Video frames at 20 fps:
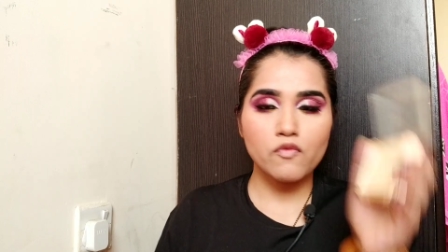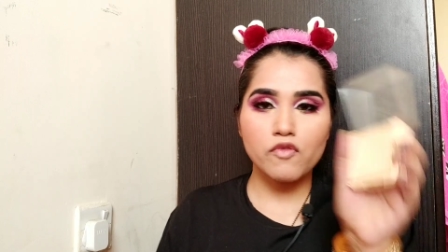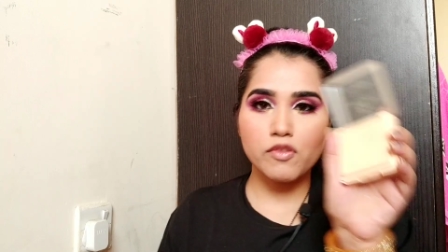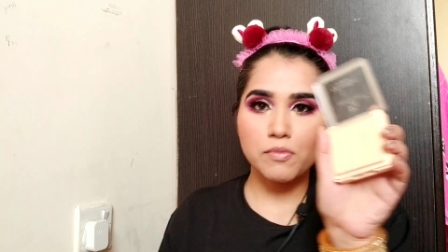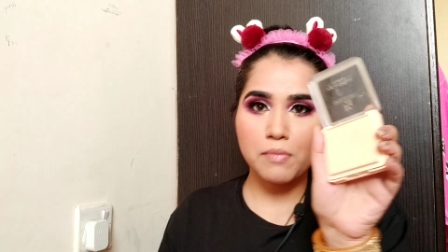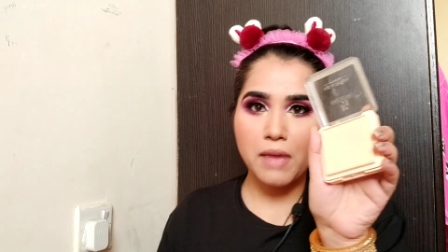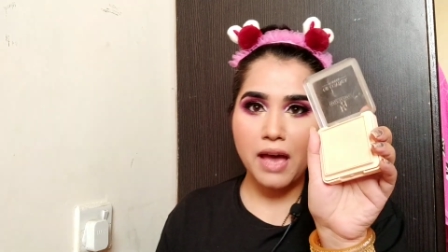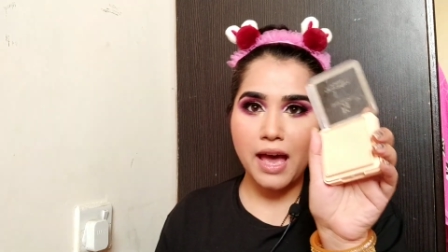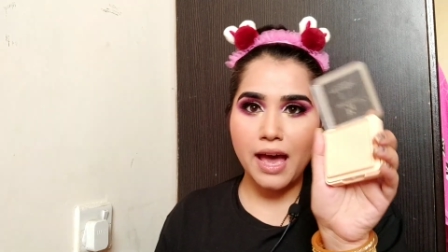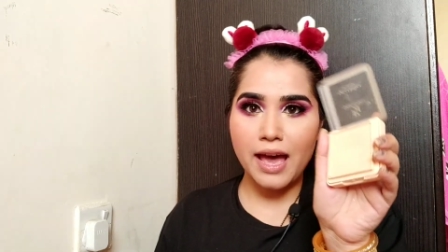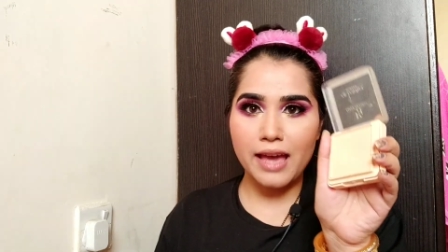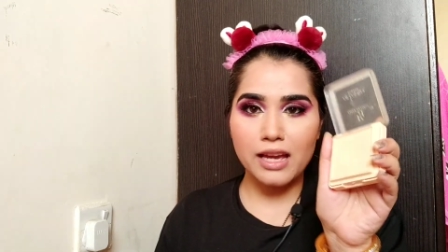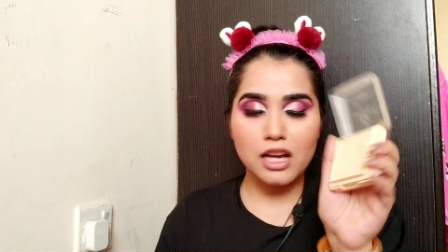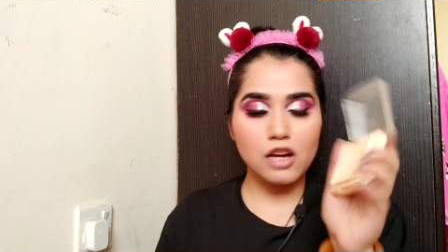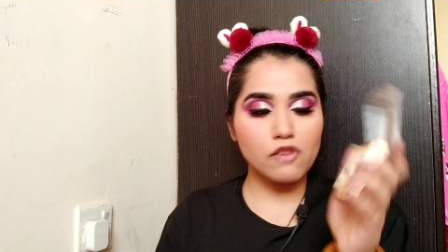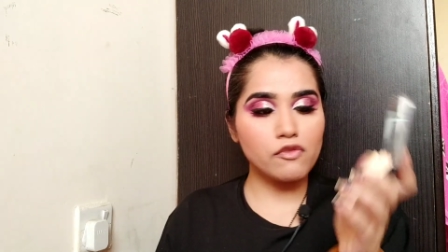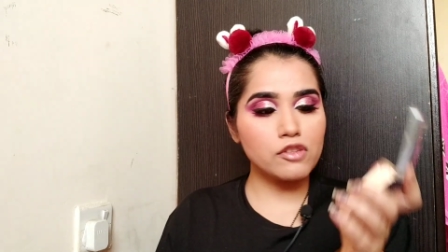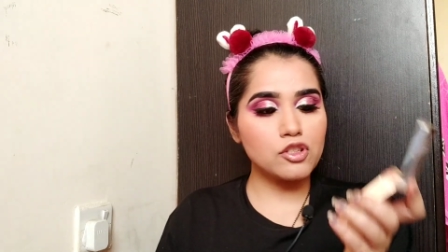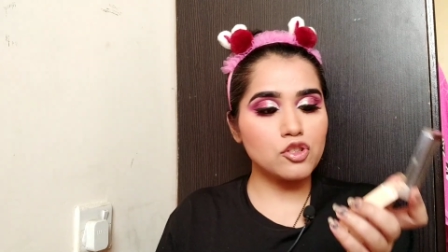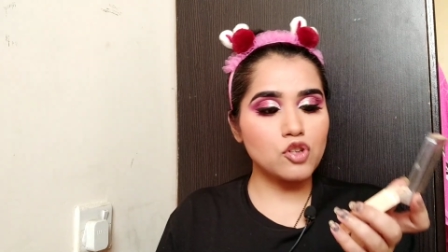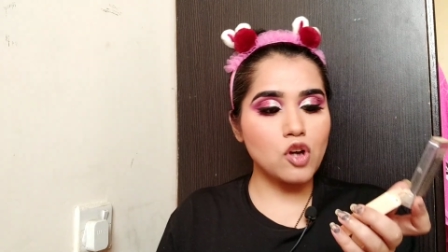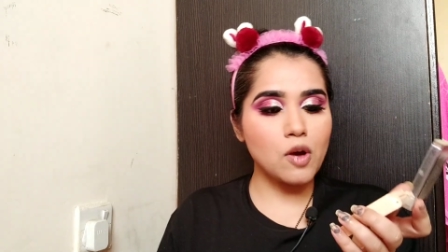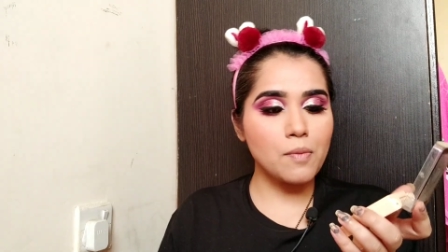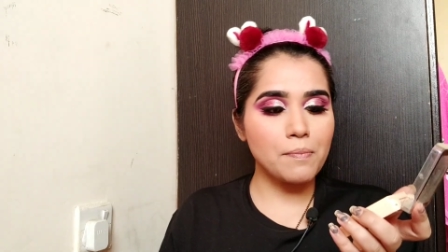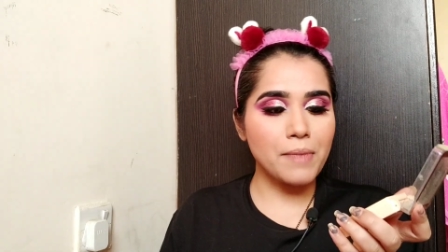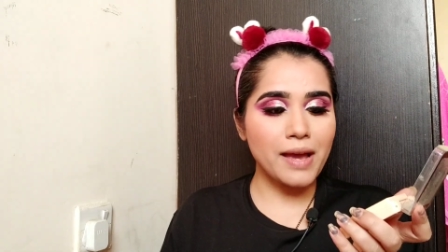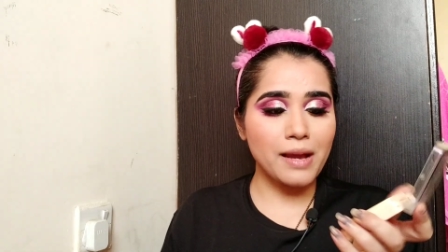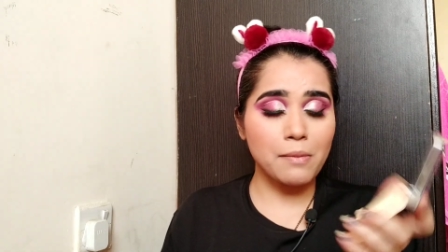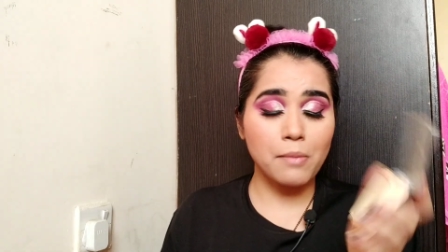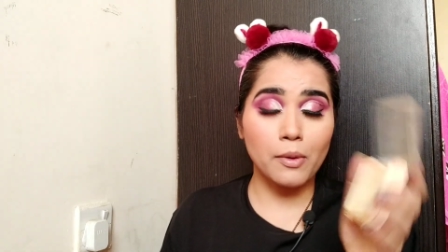with my high coverage
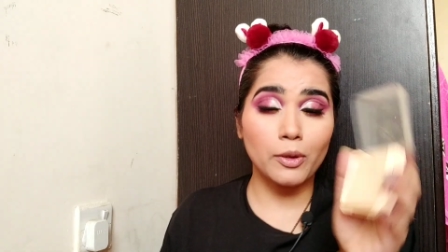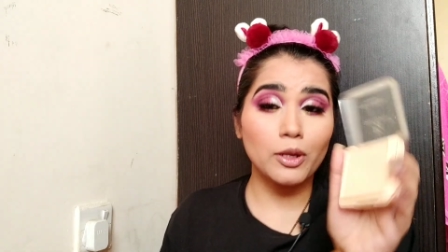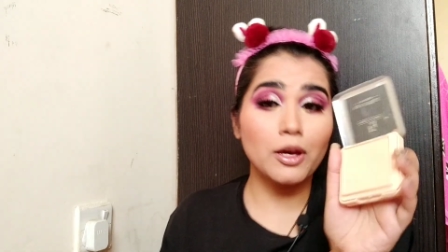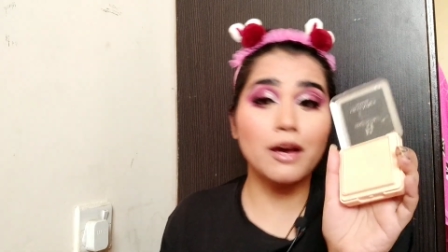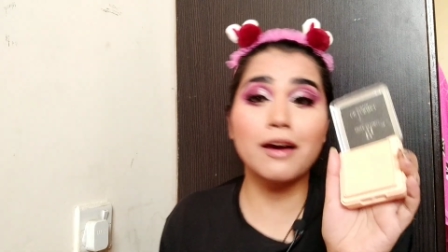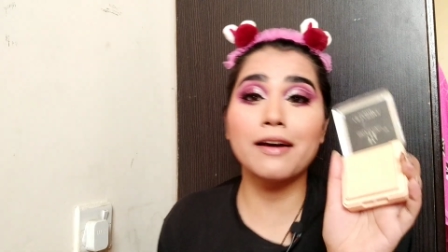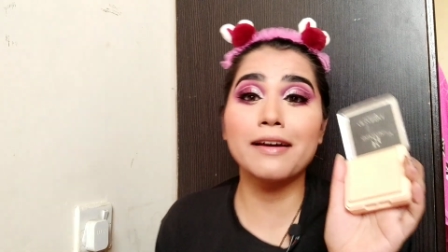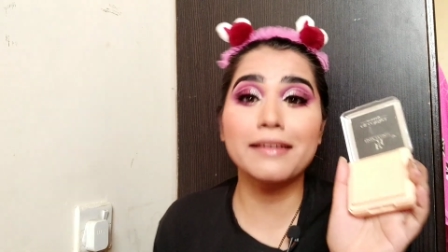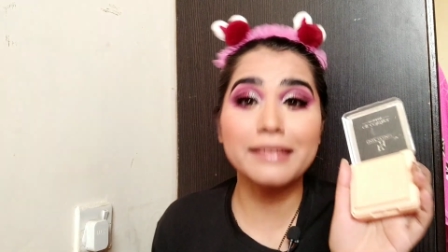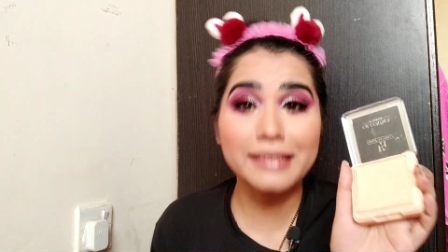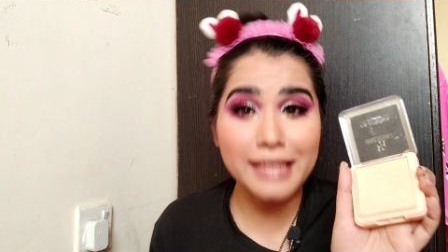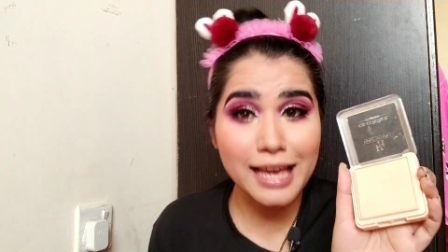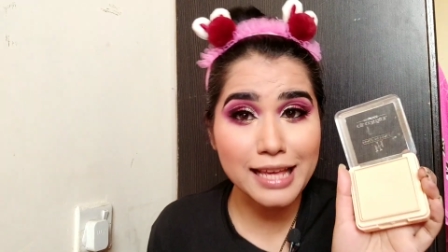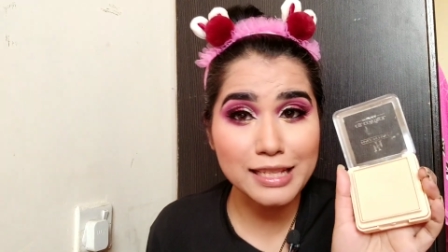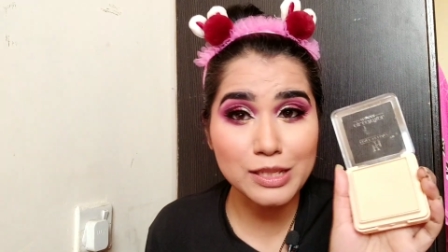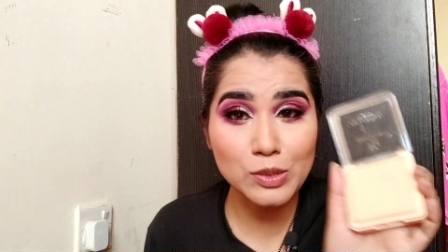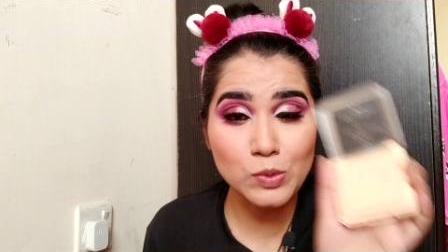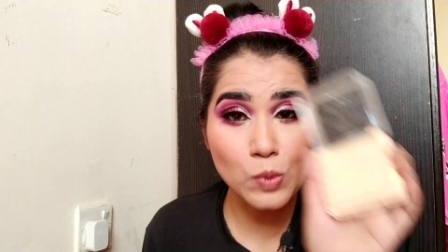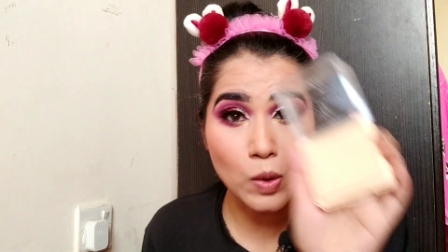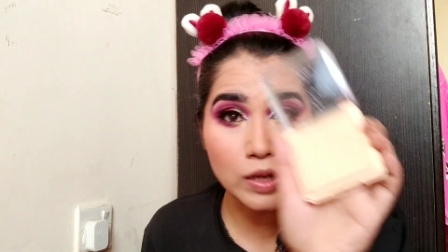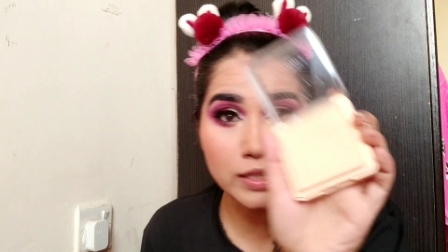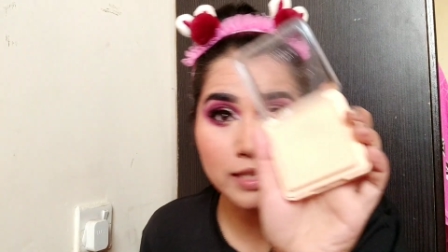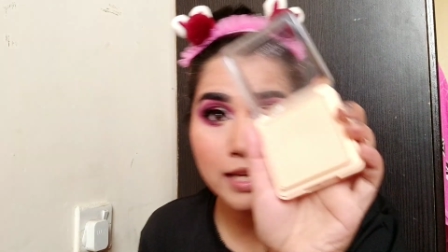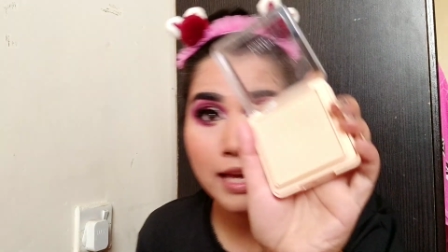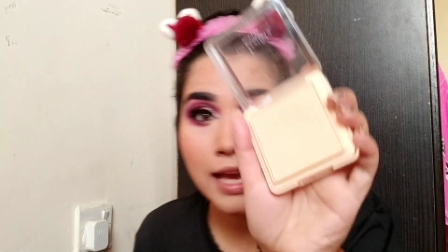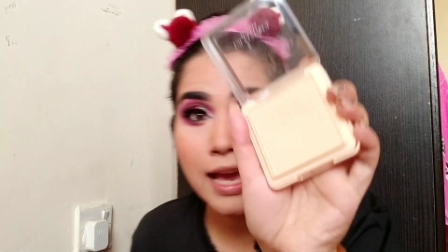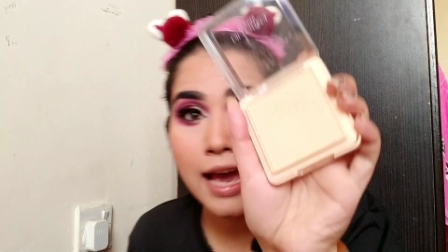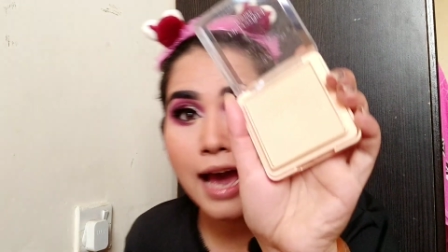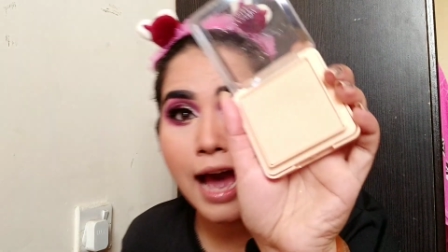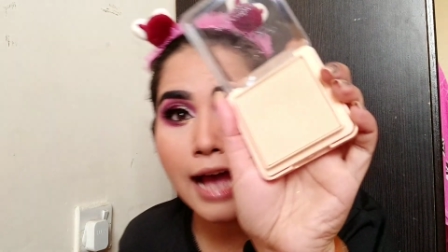compact powder. And guess what,
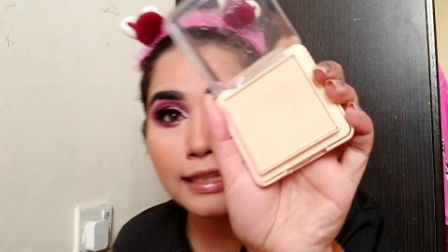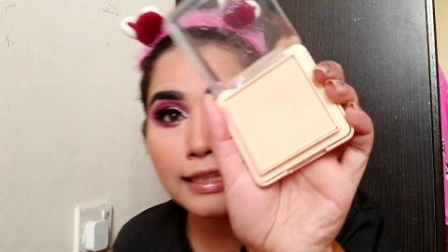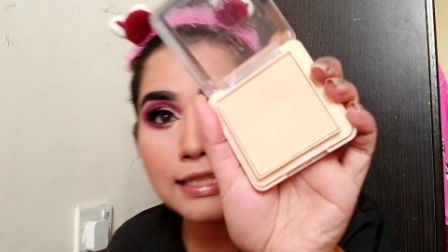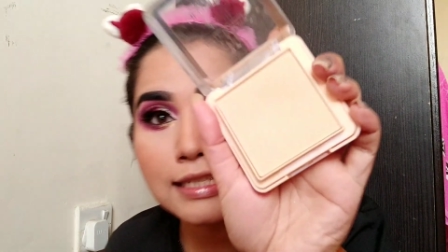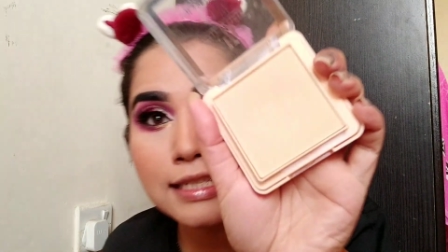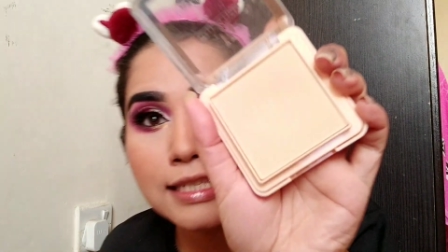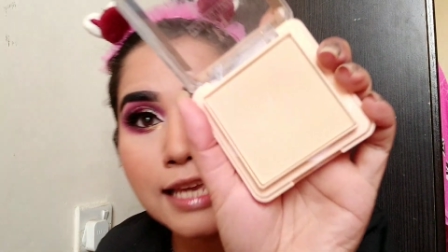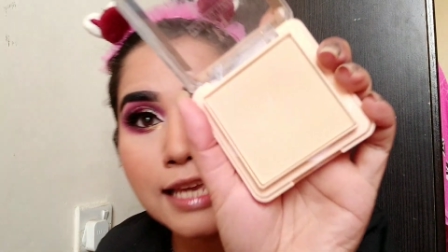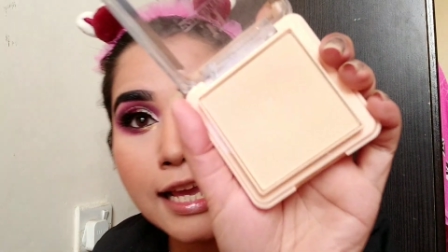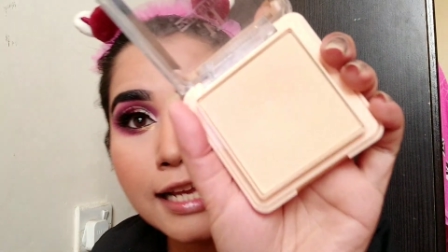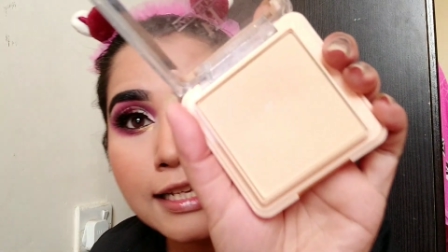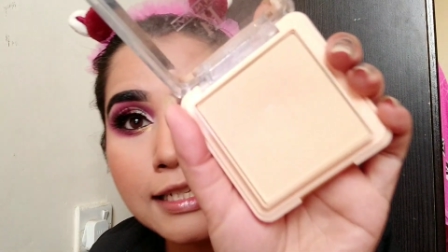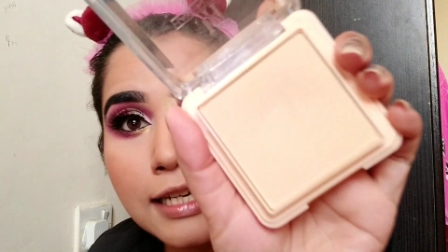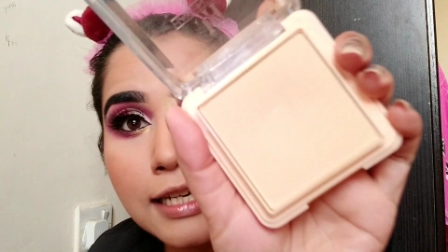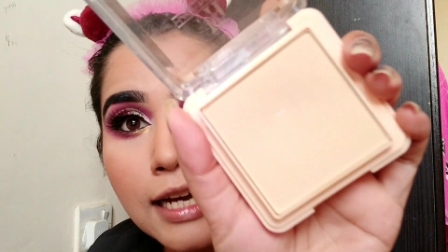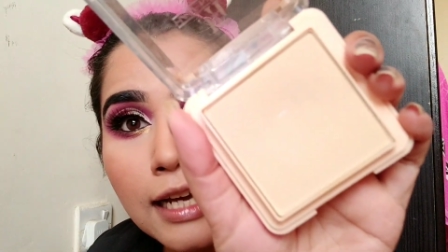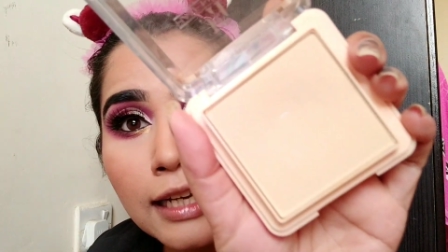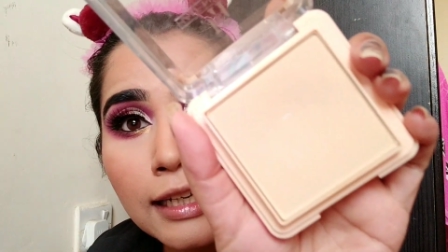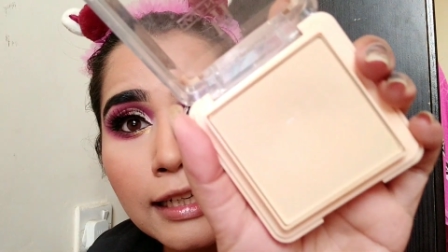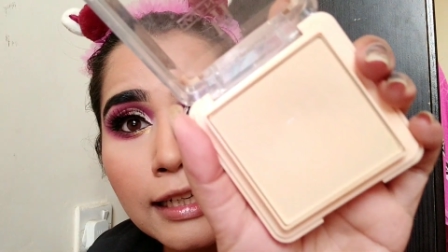I just hit a